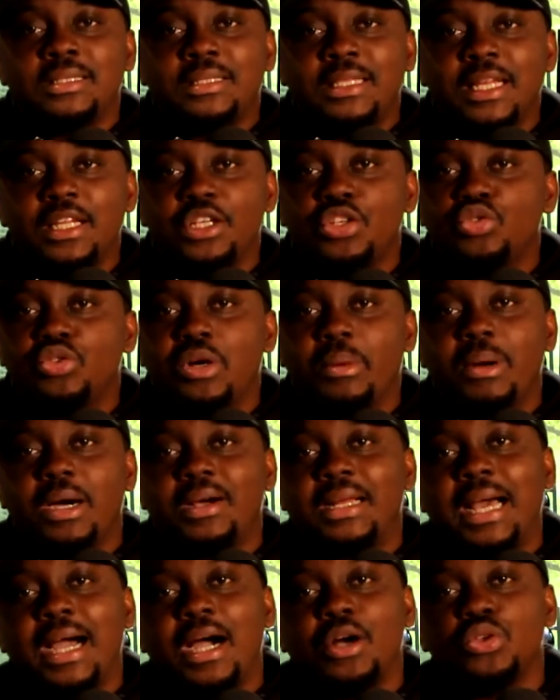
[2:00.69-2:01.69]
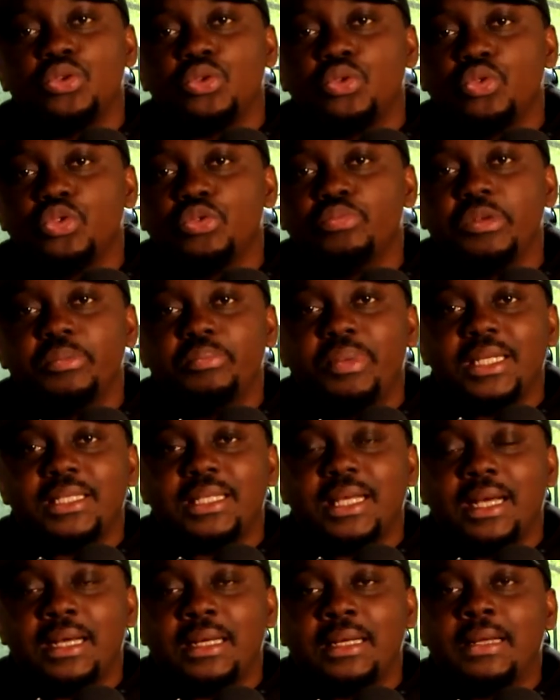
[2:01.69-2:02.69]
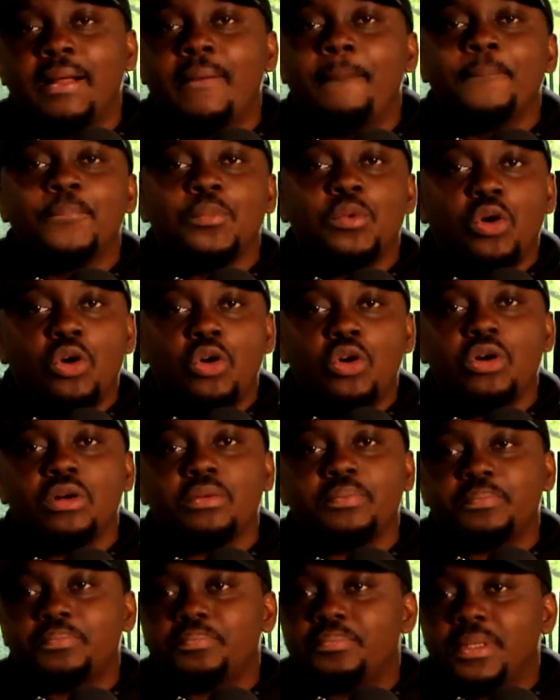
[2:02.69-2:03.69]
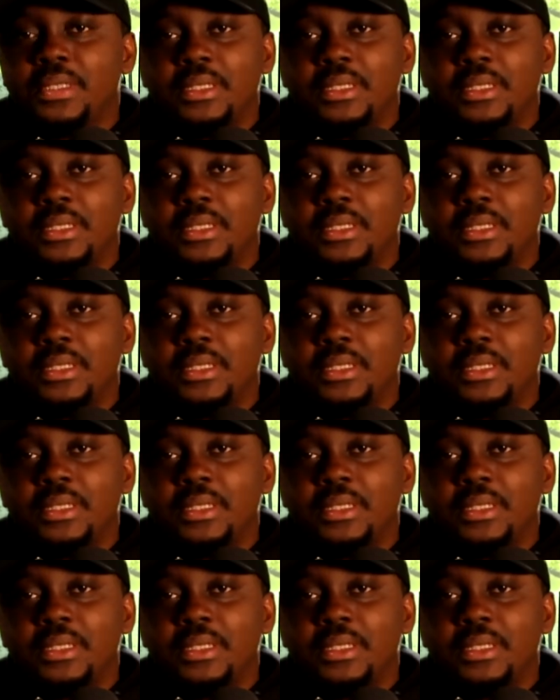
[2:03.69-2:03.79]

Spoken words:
telling you about how you could be better, or